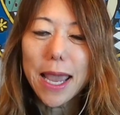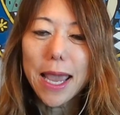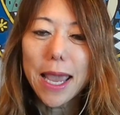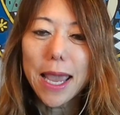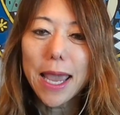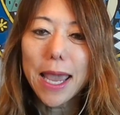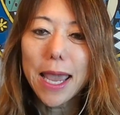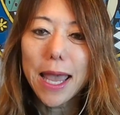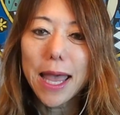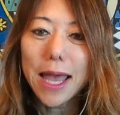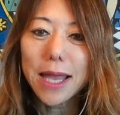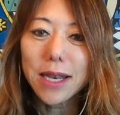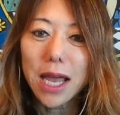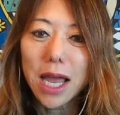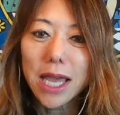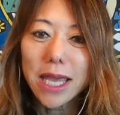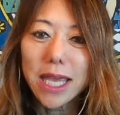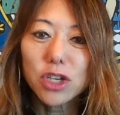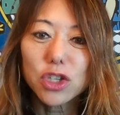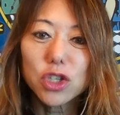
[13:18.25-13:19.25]
and
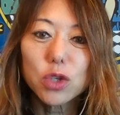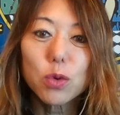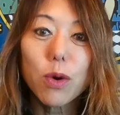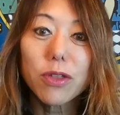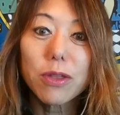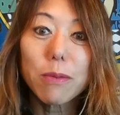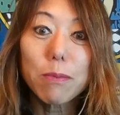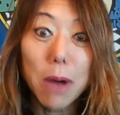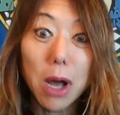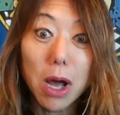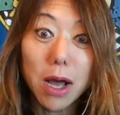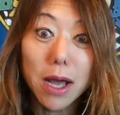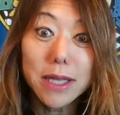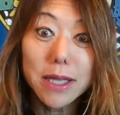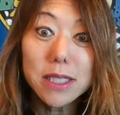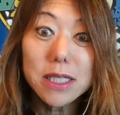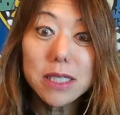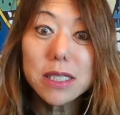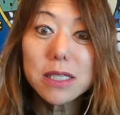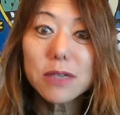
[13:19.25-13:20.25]
I issue all the
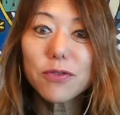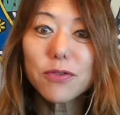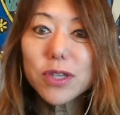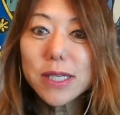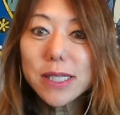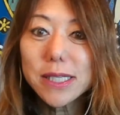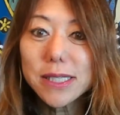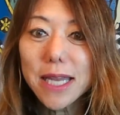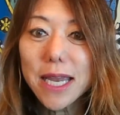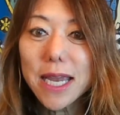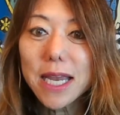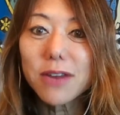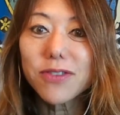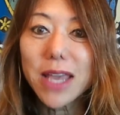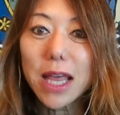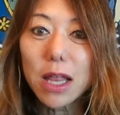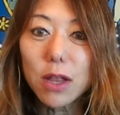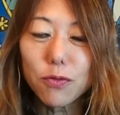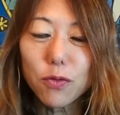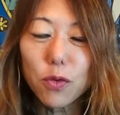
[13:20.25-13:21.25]
bonds for the state of
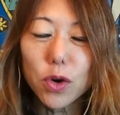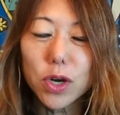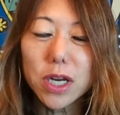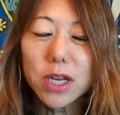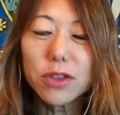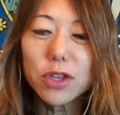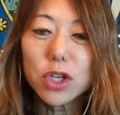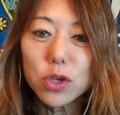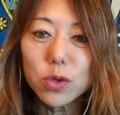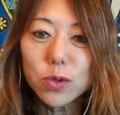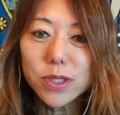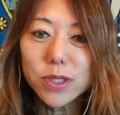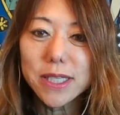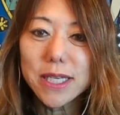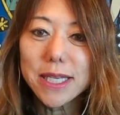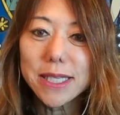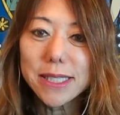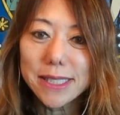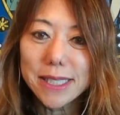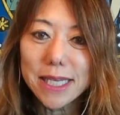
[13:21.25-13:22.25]
California, the
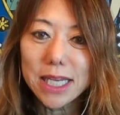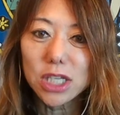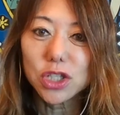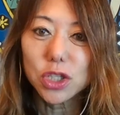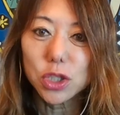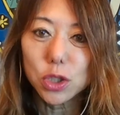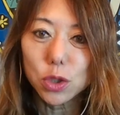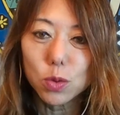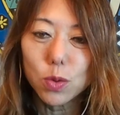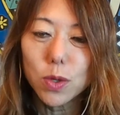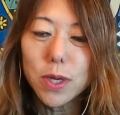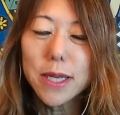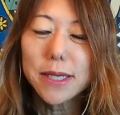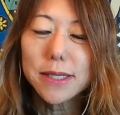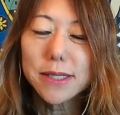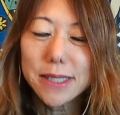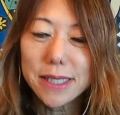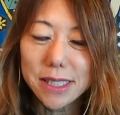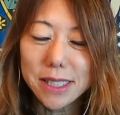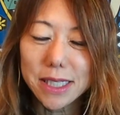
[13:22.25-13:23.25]
UC and CSU
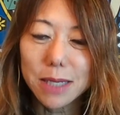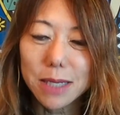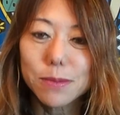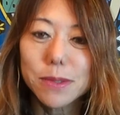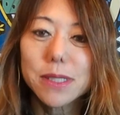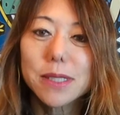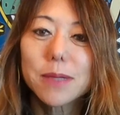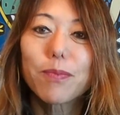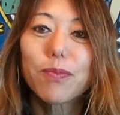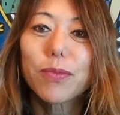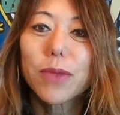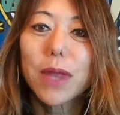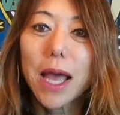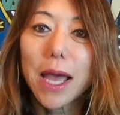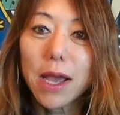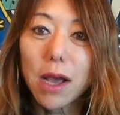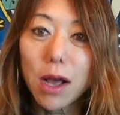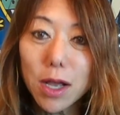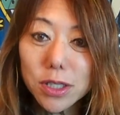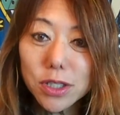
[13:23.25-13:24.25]
systems.
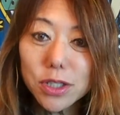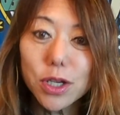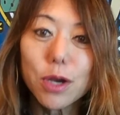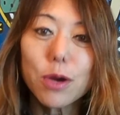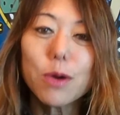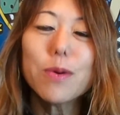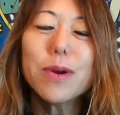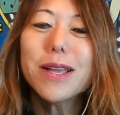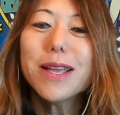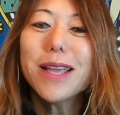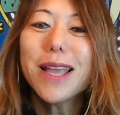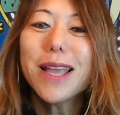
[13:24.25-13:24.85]
I also